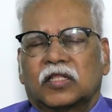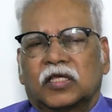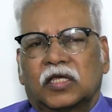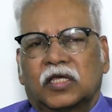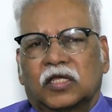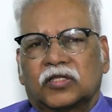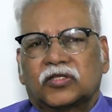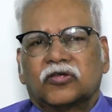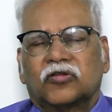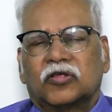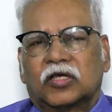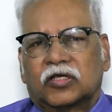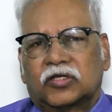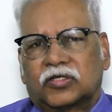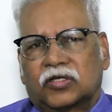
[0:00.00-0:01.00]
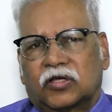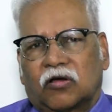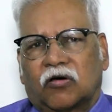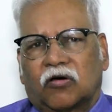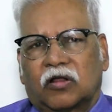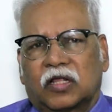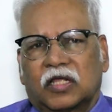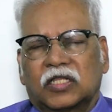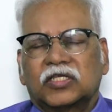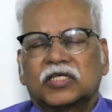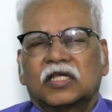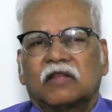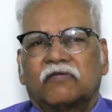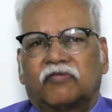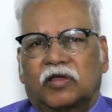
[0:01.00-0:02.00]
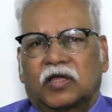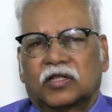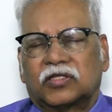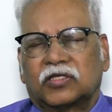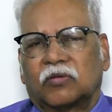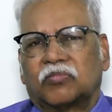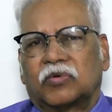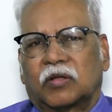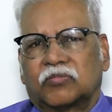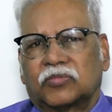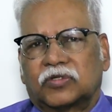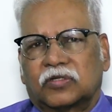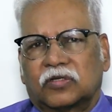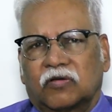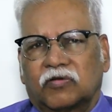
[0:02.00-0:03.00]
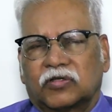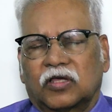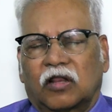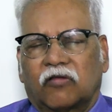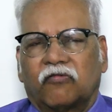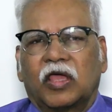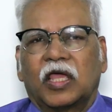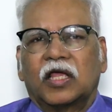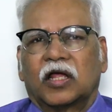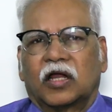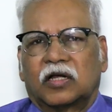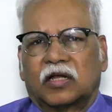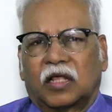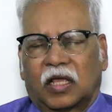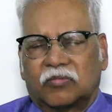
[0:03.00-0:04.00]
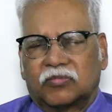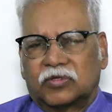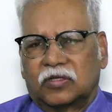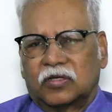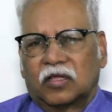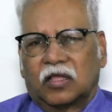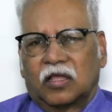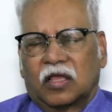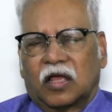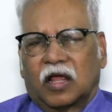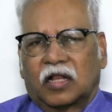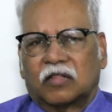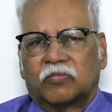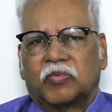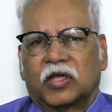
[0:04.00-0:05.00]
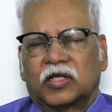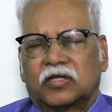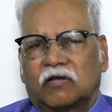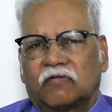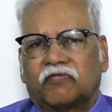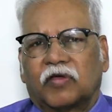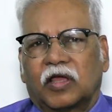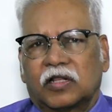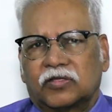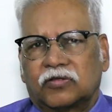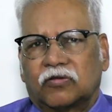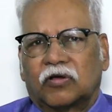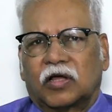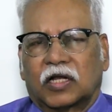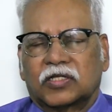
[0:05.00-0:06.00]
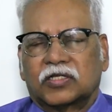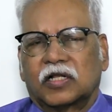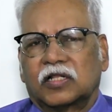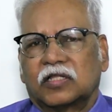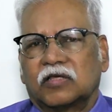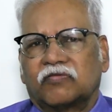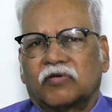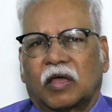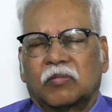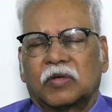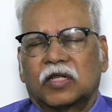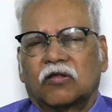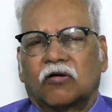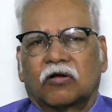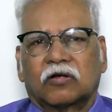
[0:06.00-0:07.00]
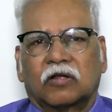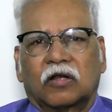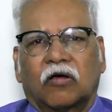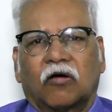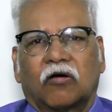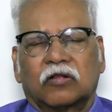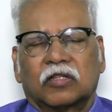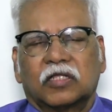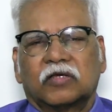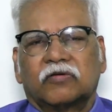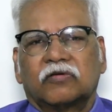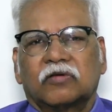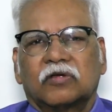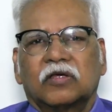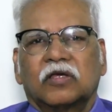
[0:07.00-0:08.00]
the insidious or insignificant symptoms which are vague at times, and the patient fails to consult the family doctor or the